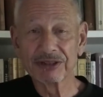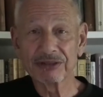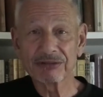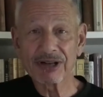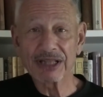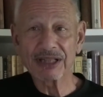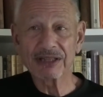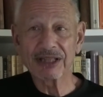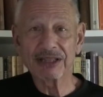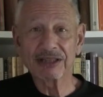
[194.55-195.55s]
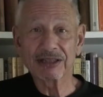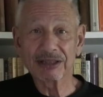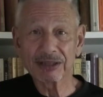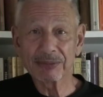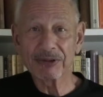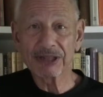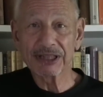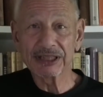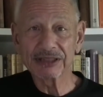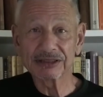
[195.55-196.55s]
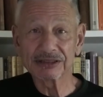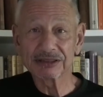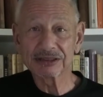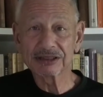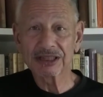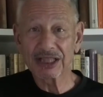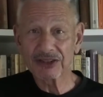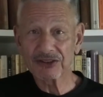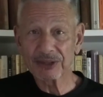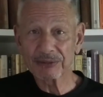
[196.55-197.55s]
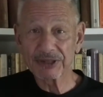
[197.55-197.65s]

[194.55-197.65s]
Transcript: rather than liberating concept.